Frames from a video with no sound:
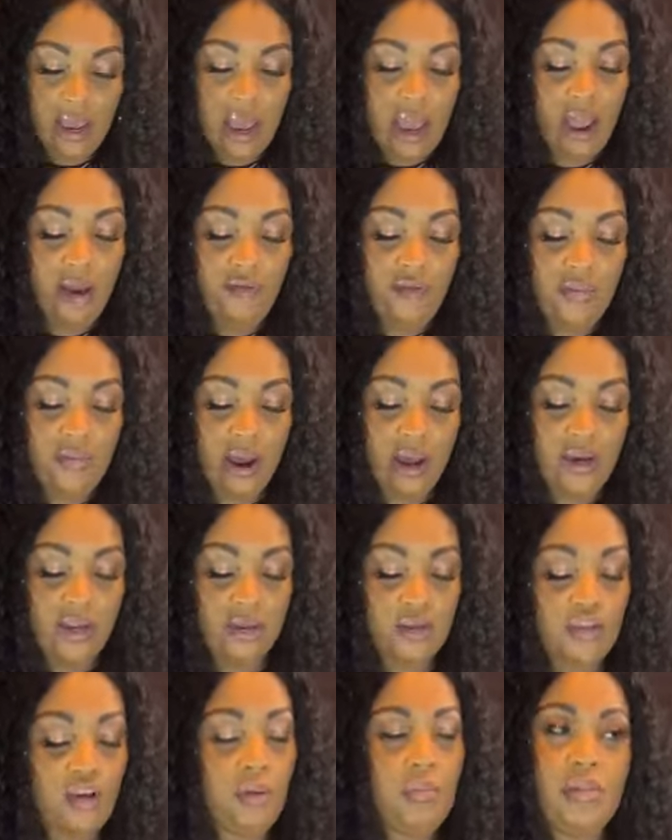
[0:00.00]
Everybody.
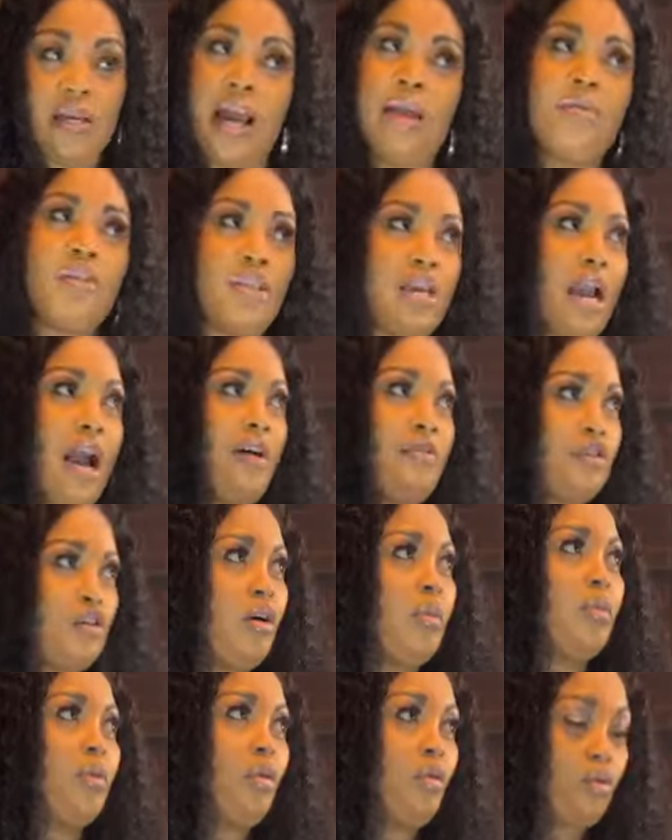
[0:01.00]
Sometimes you have
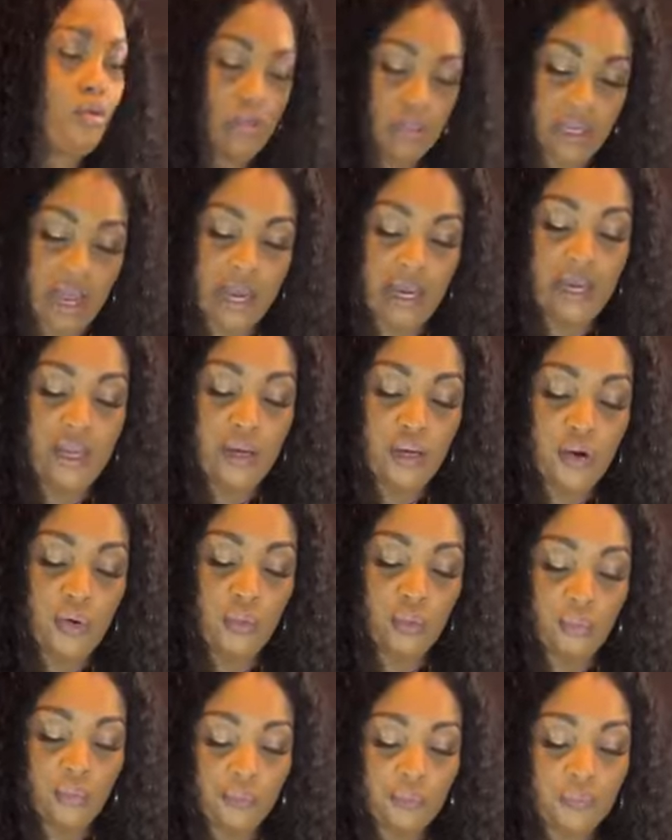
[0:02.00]
some Kongosa in
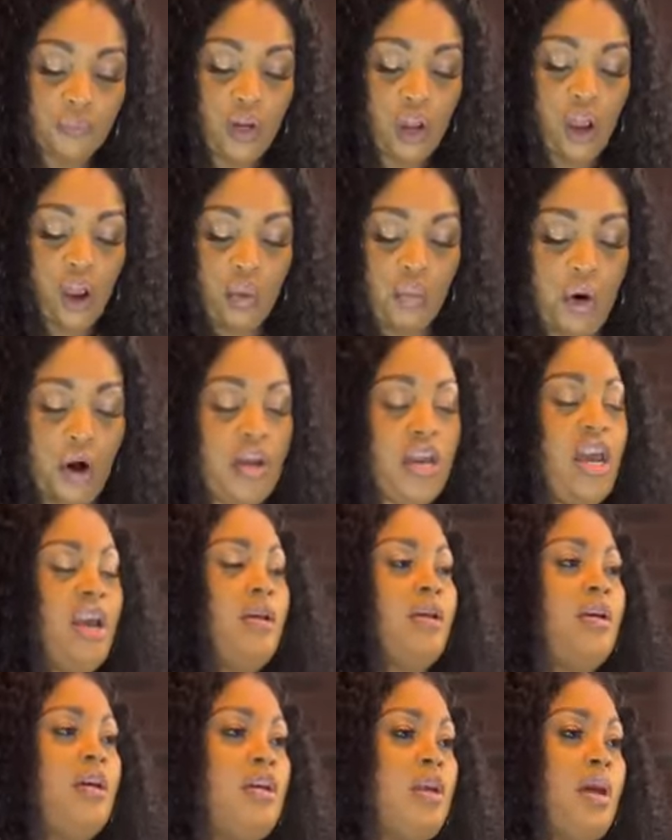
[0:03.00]
you. But
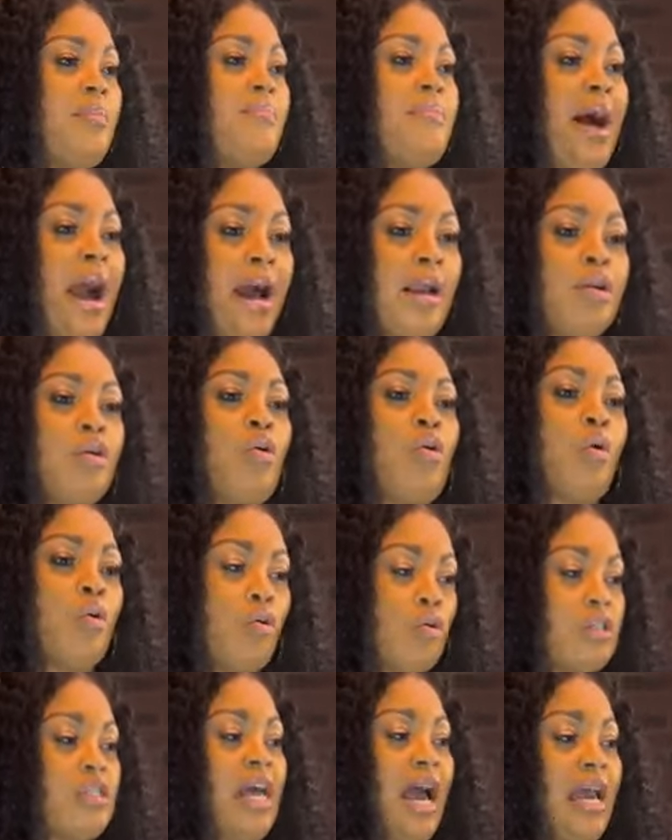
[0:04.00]
the, the bad
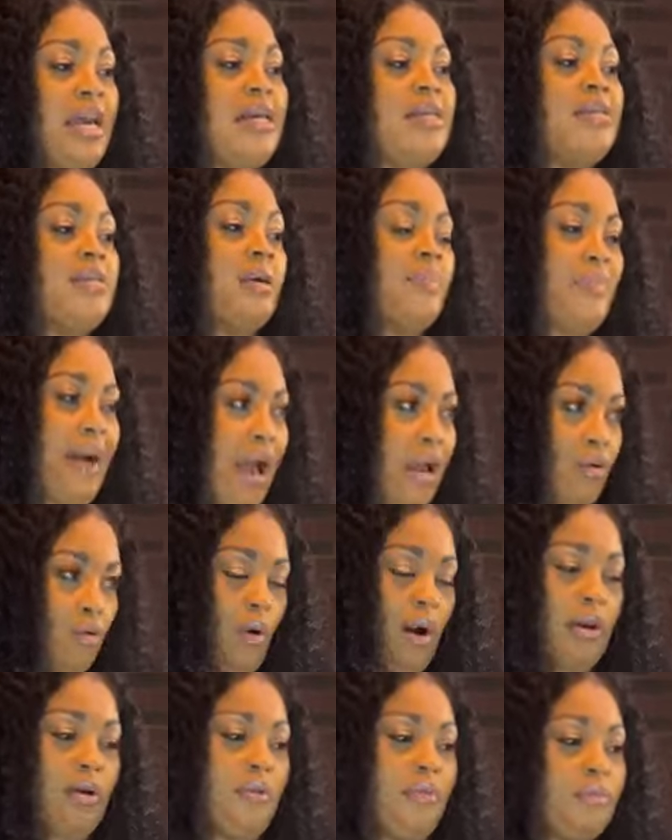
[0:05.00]
Kongosa is the bad
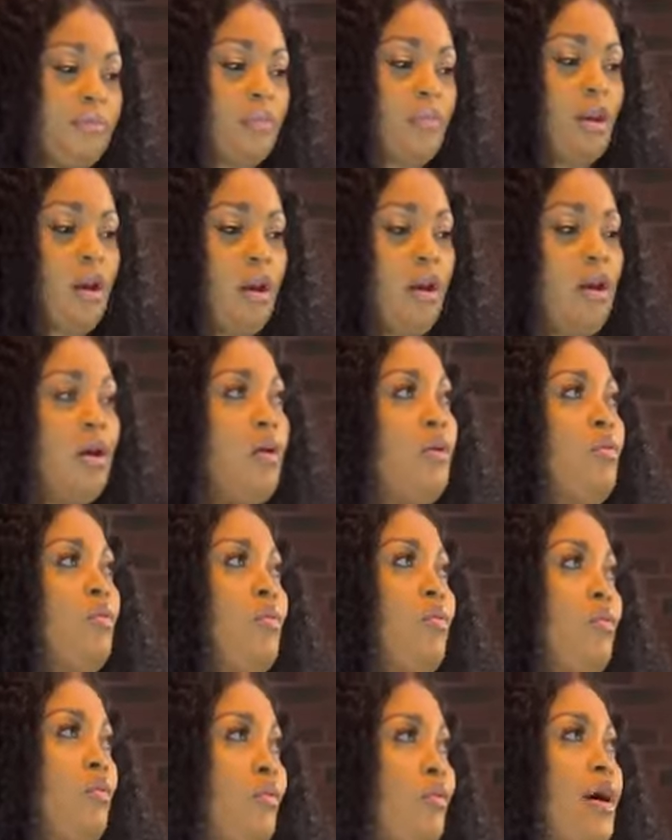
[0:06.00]
one. God, this is a
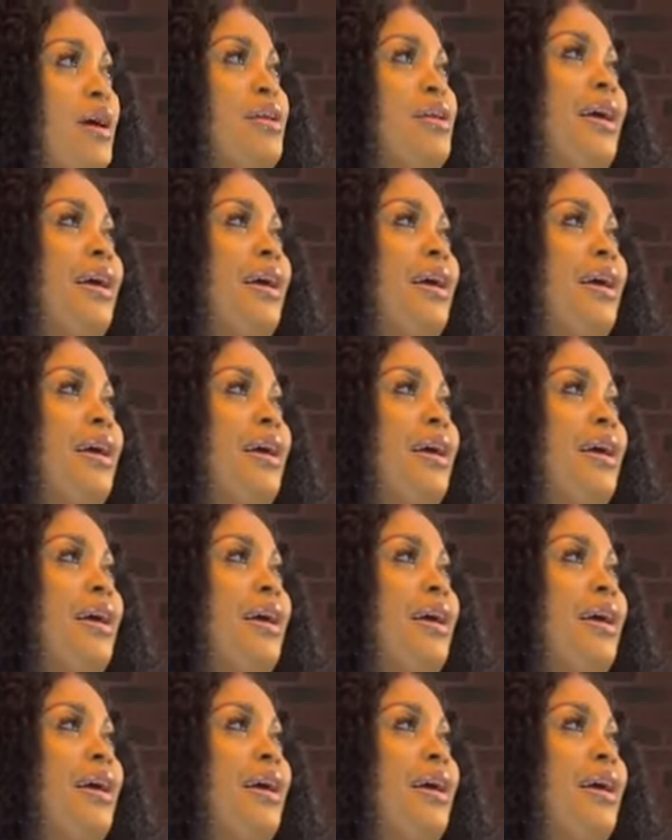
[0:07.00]
bad one.